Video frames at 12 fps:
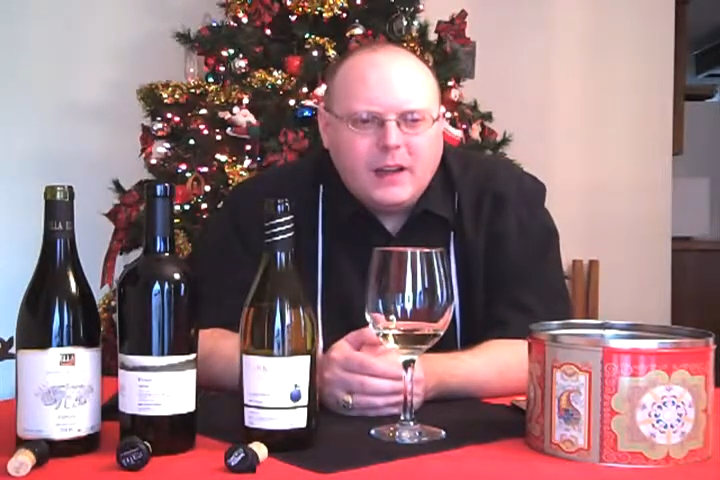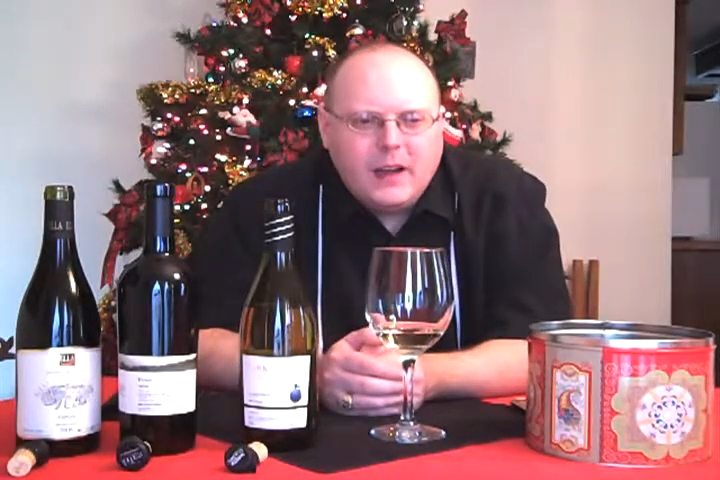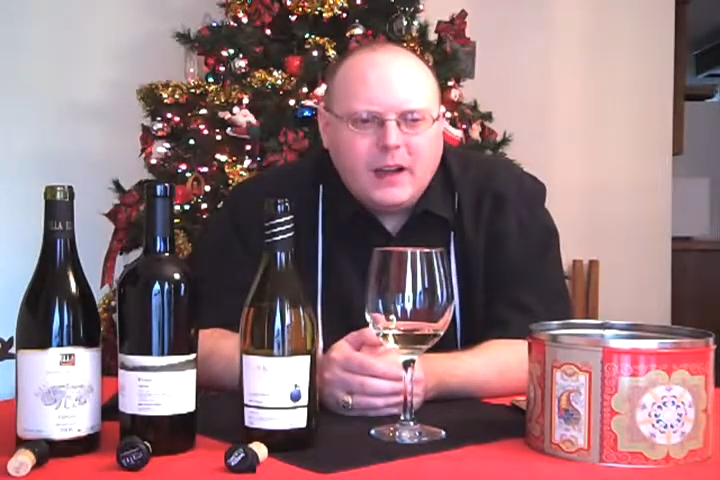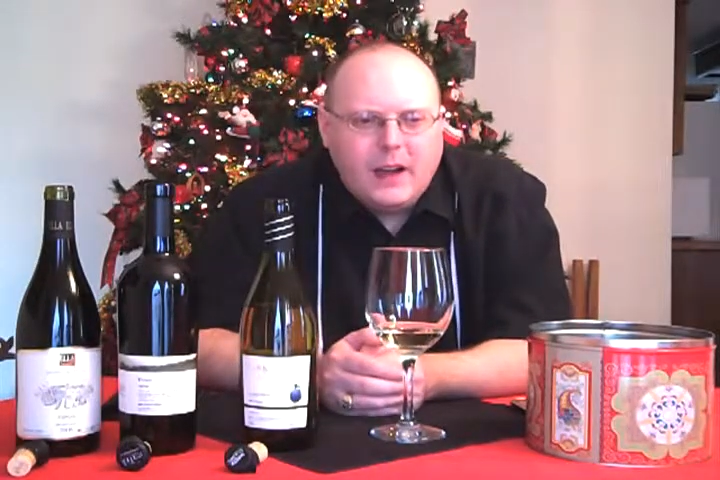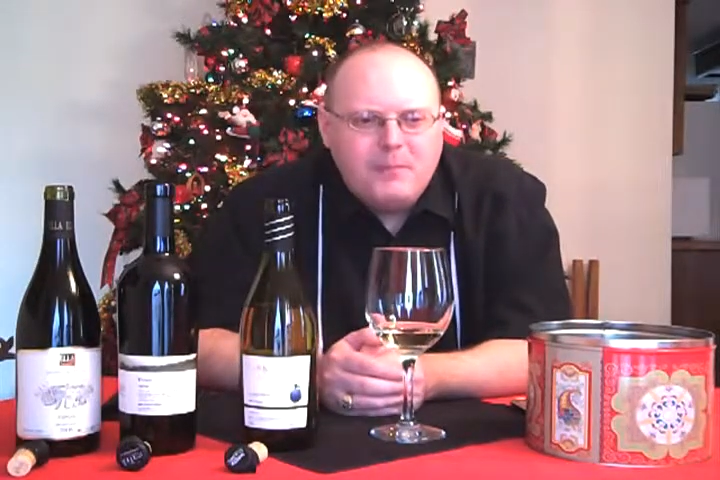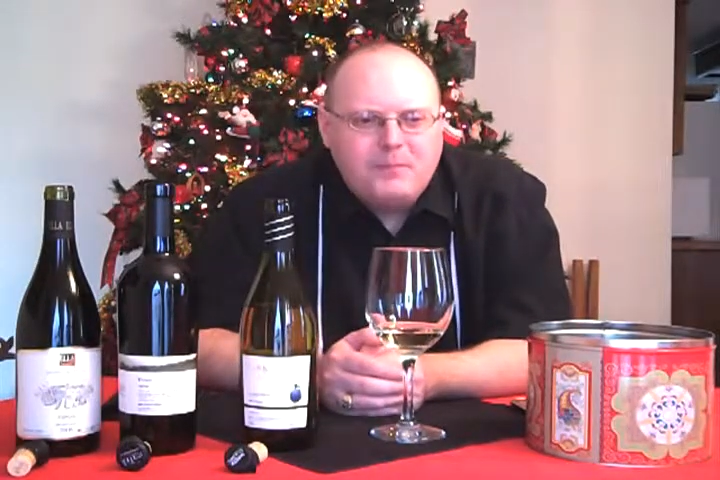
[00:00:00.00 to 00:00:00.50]

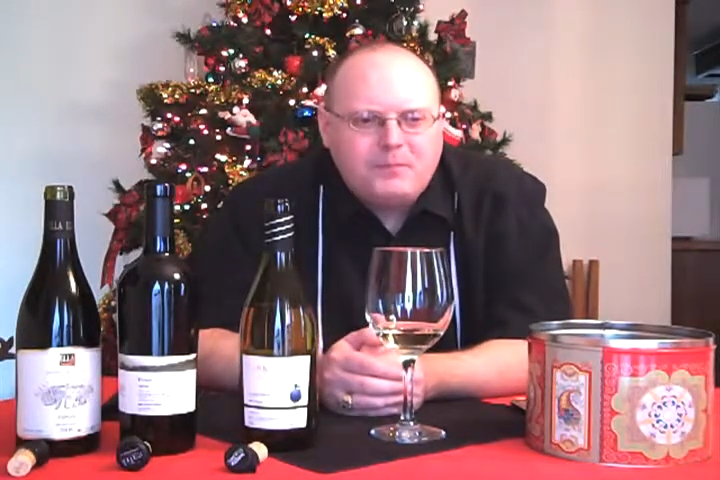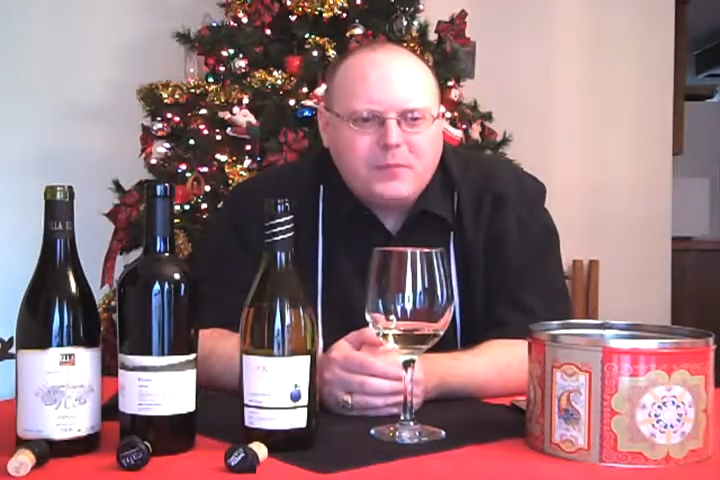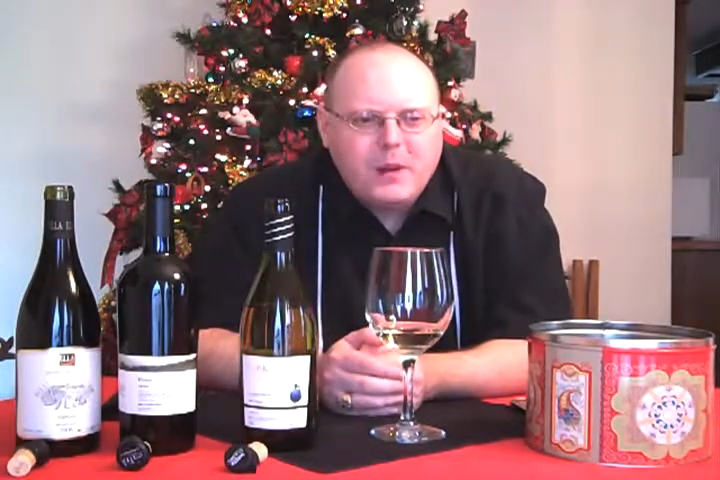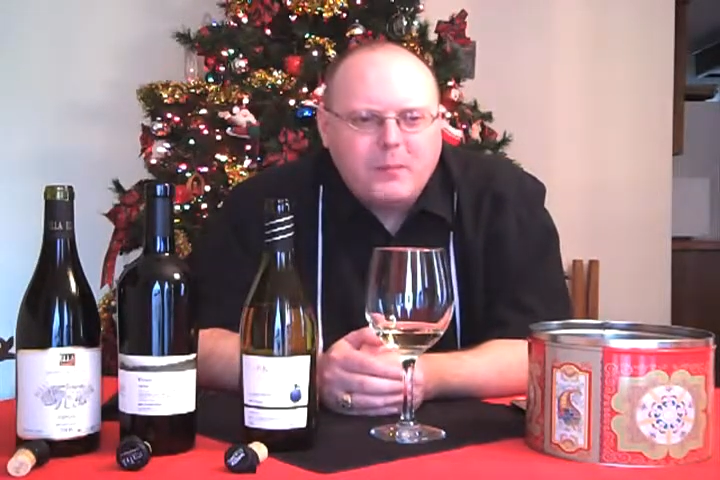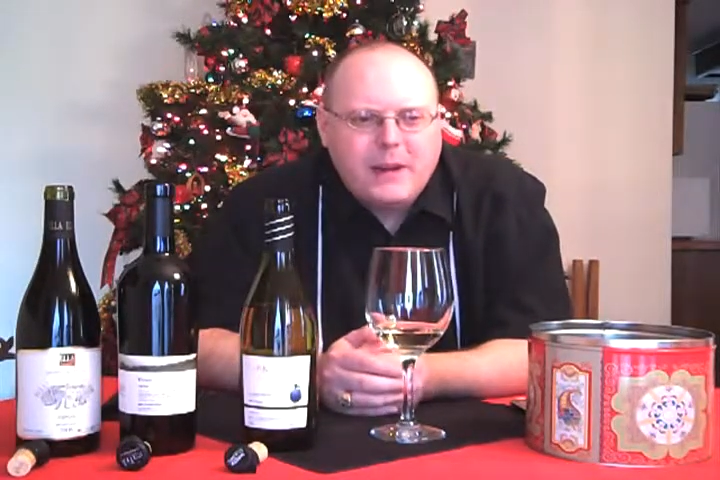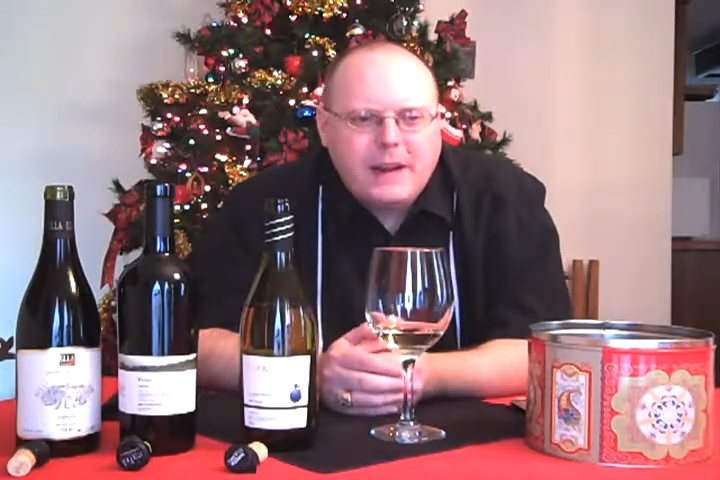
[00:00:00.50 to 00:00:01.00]
Um,
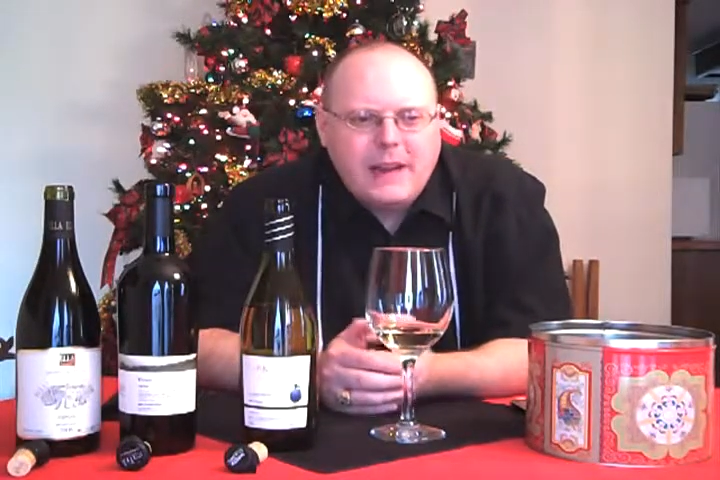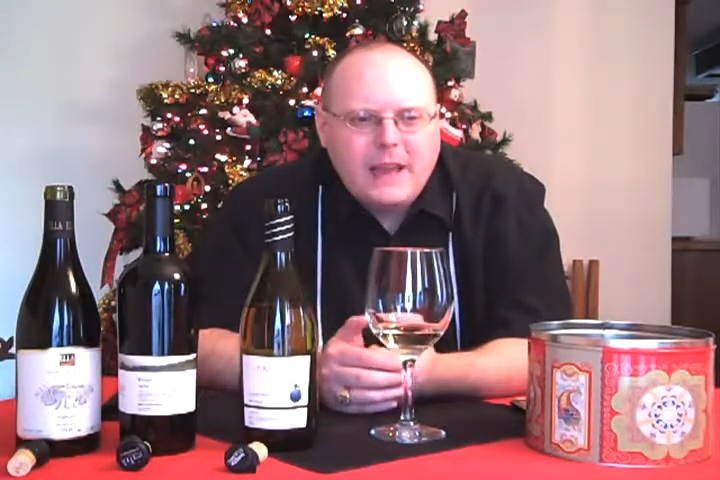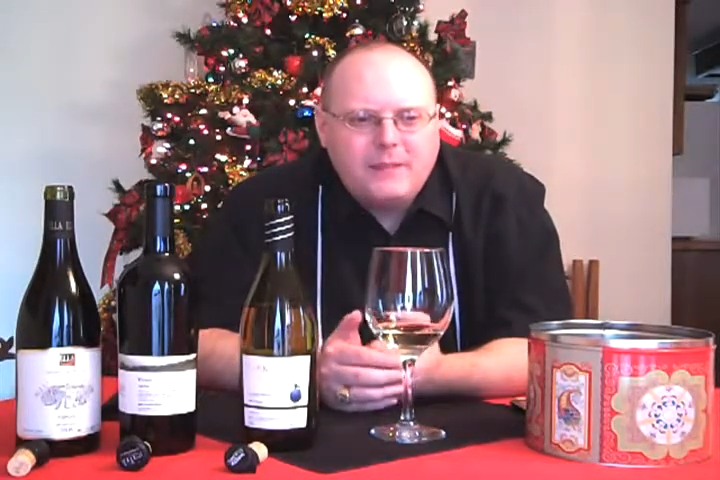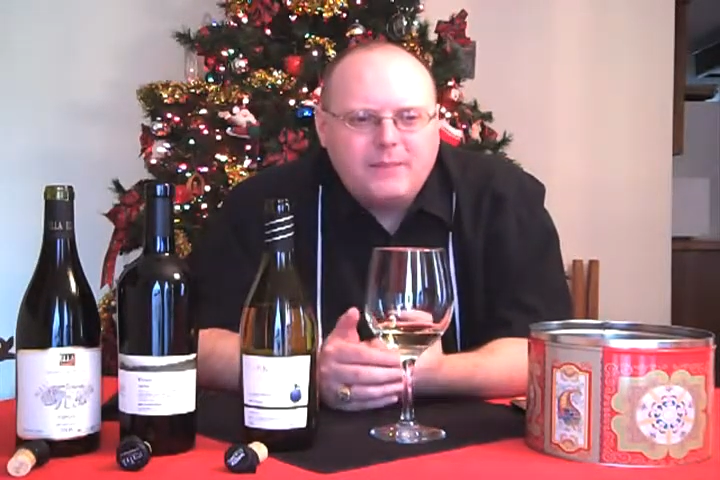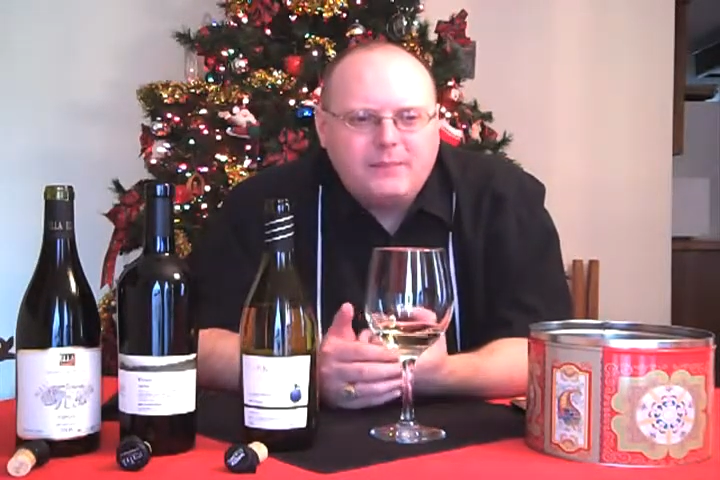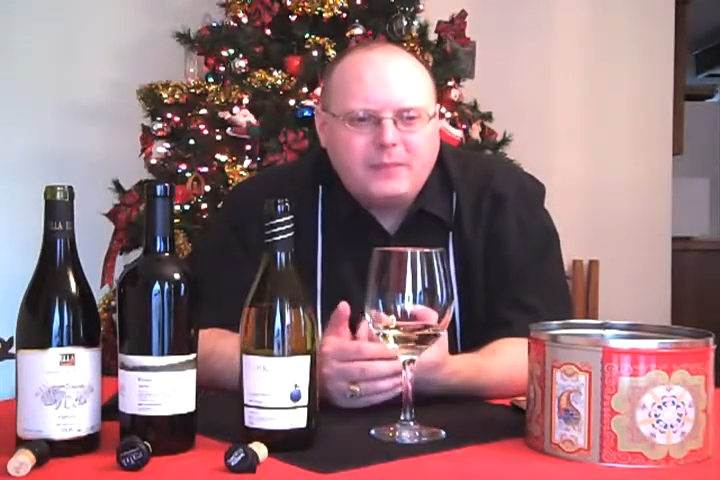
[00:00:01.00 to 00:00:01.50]
but I
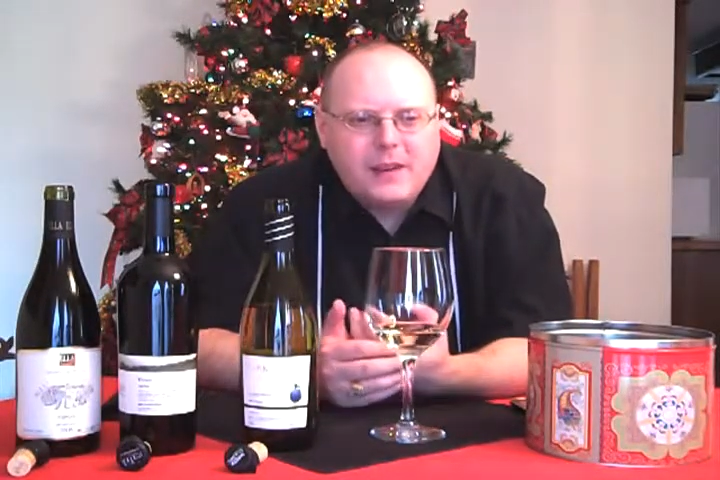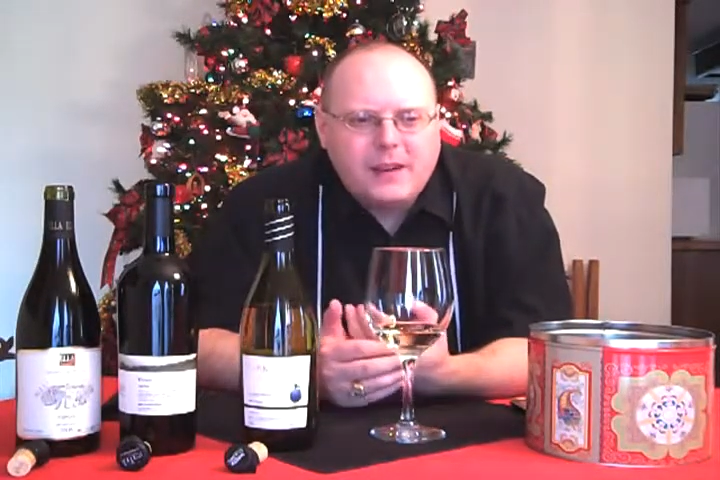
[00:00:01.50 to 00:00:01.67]
get